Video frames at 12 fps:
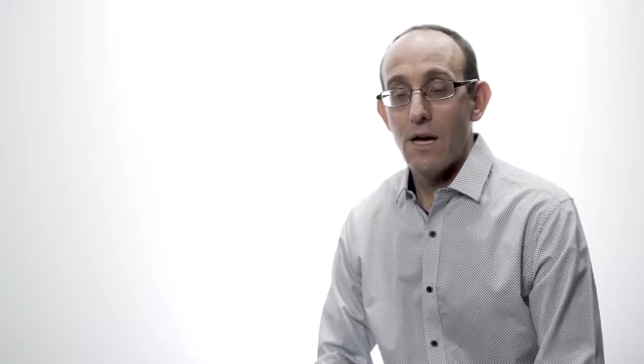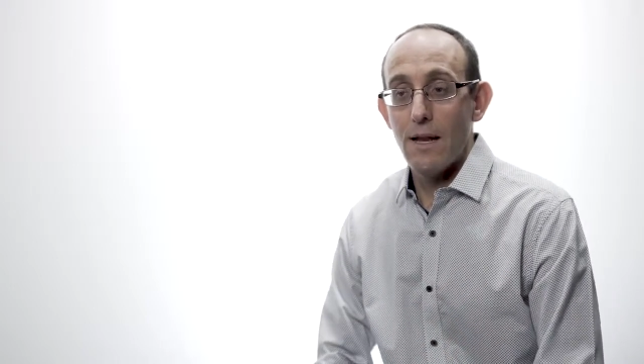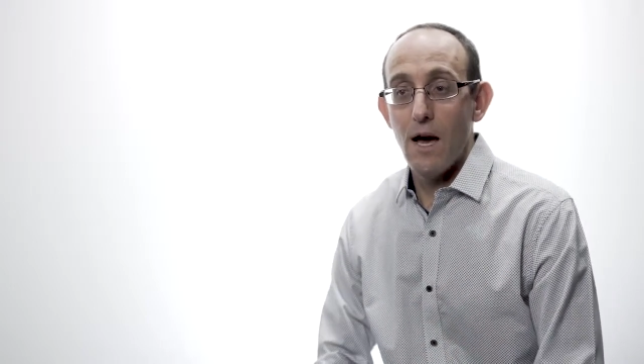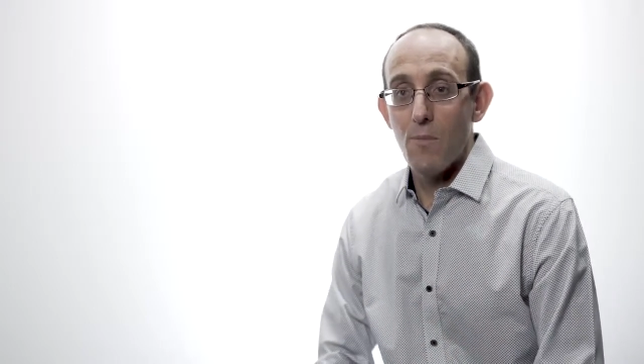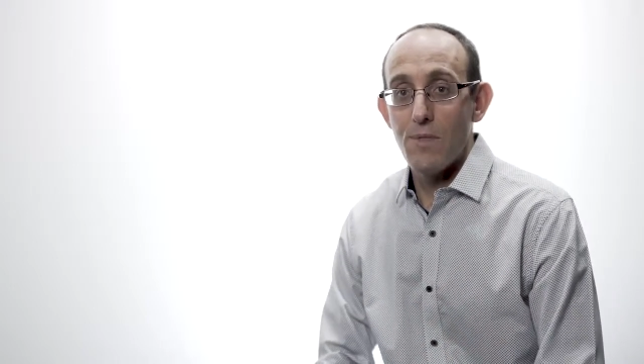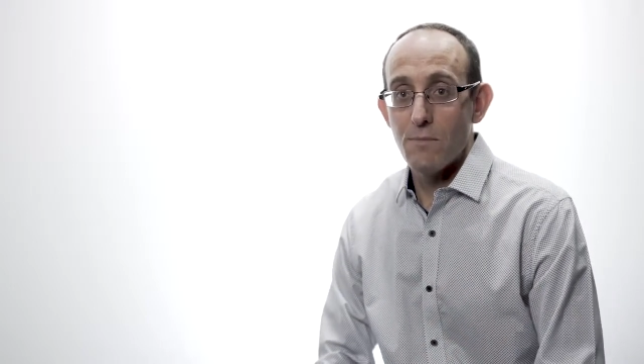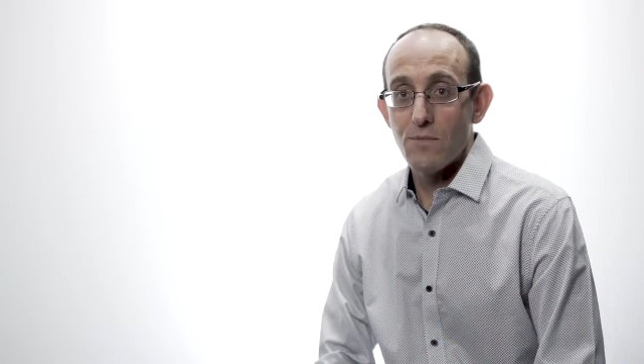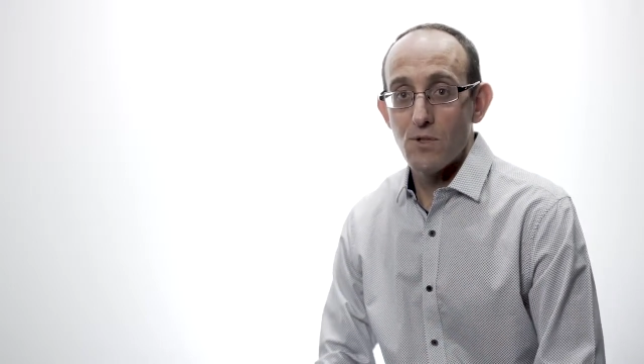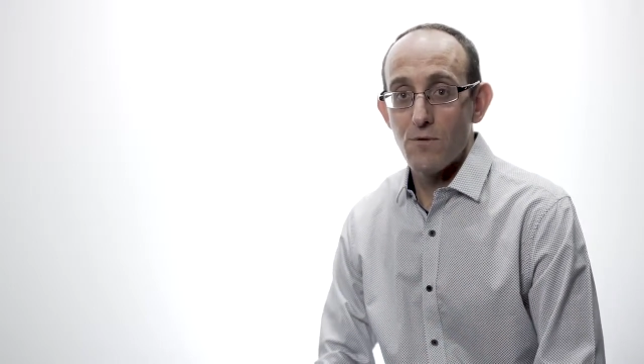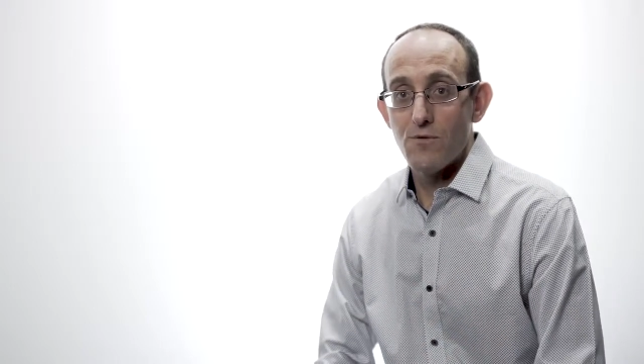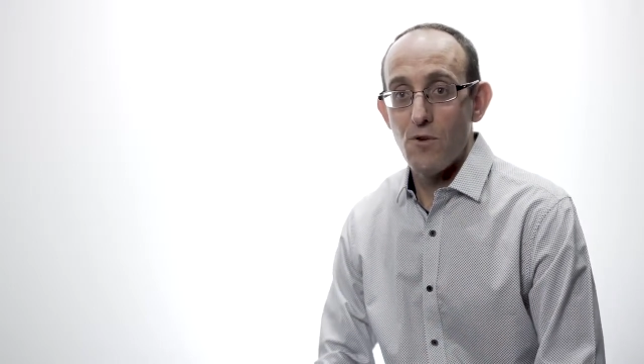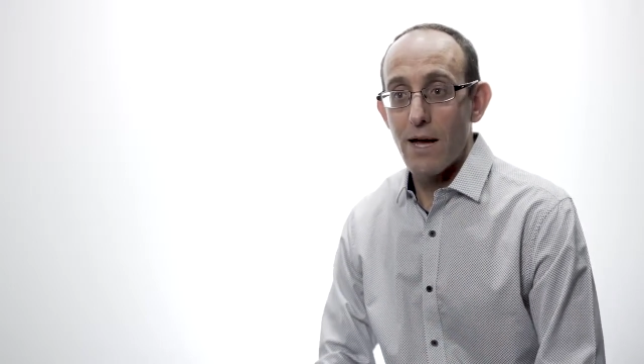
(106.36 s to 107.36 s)
and help them sort
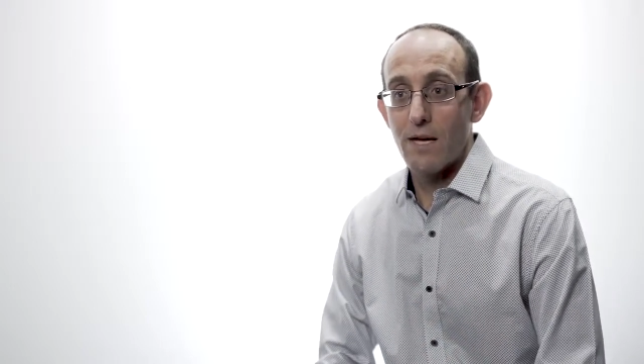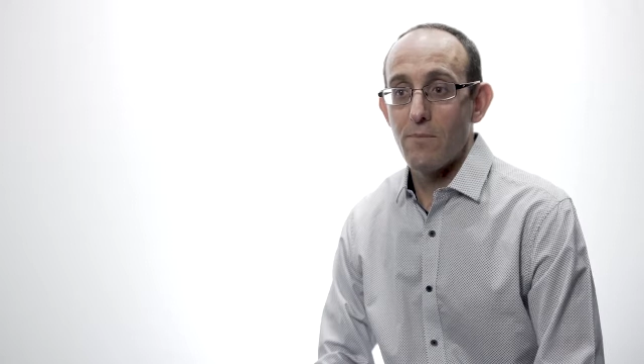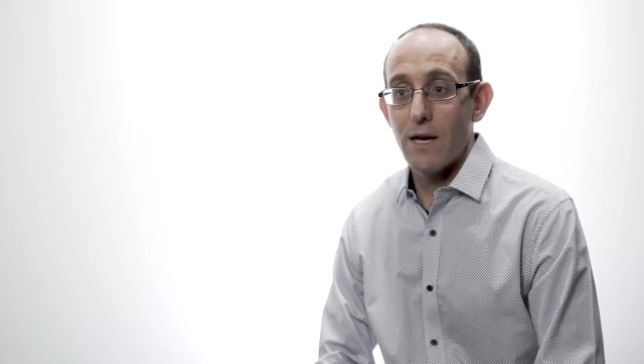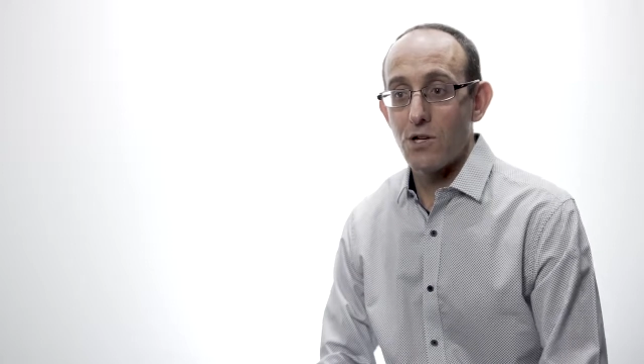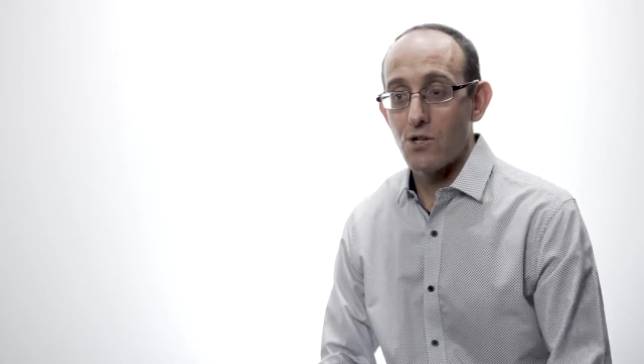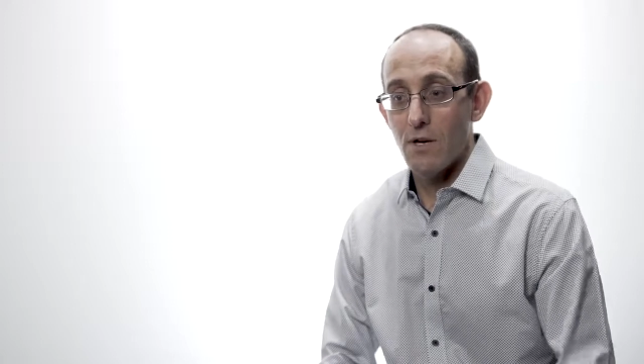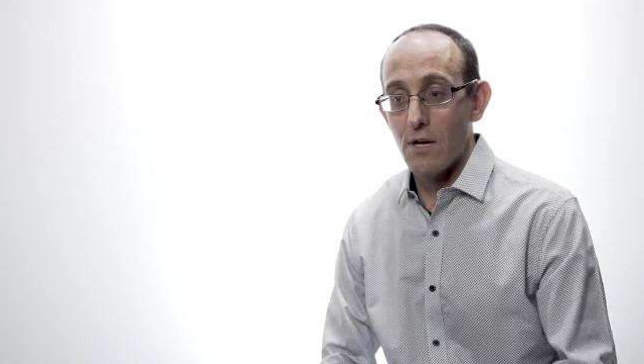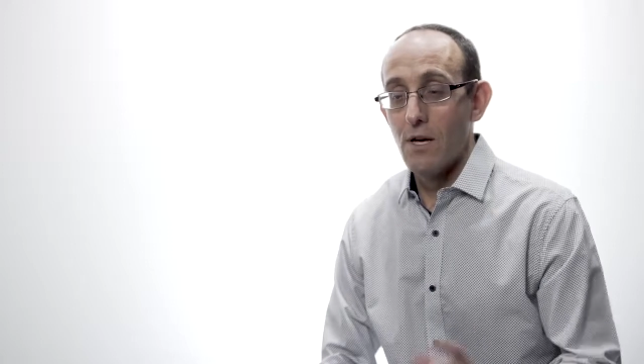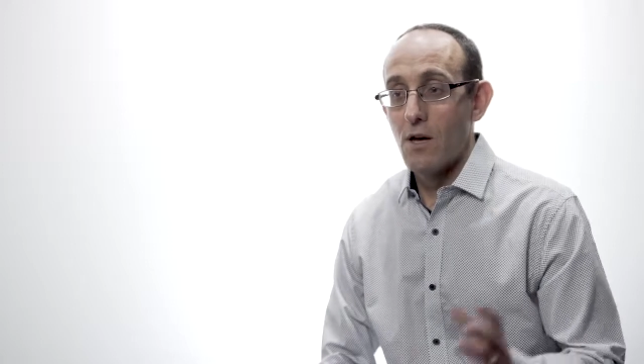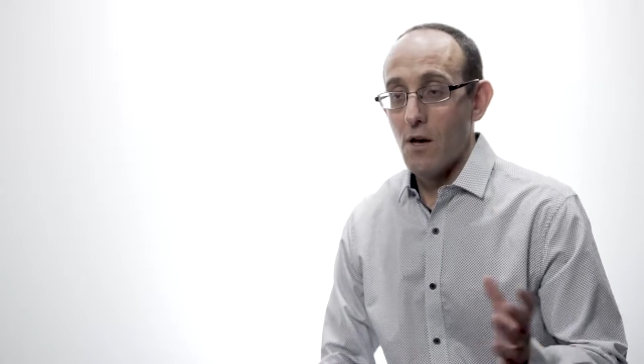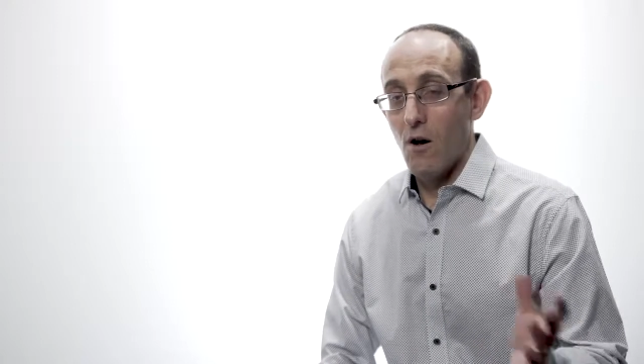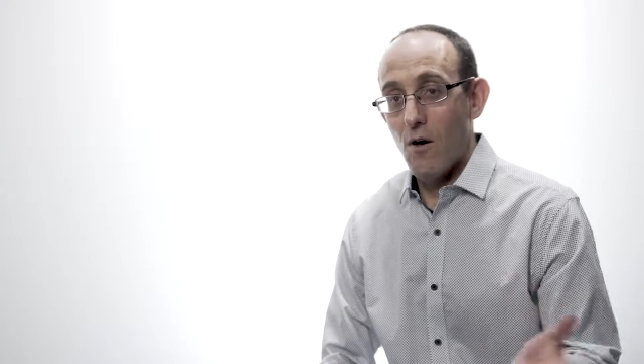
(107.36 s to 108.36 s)
of track and make sure,
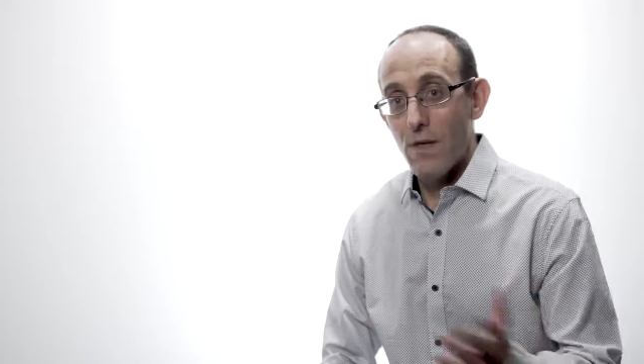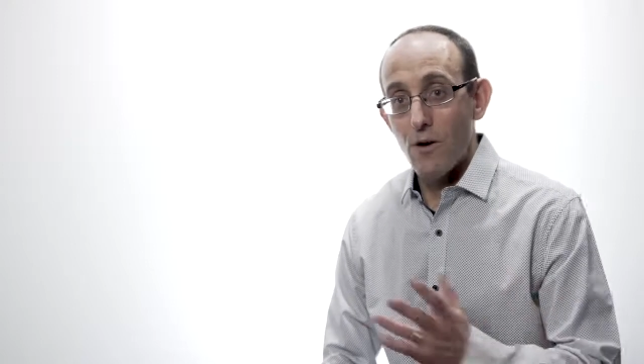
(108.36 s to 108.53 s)
are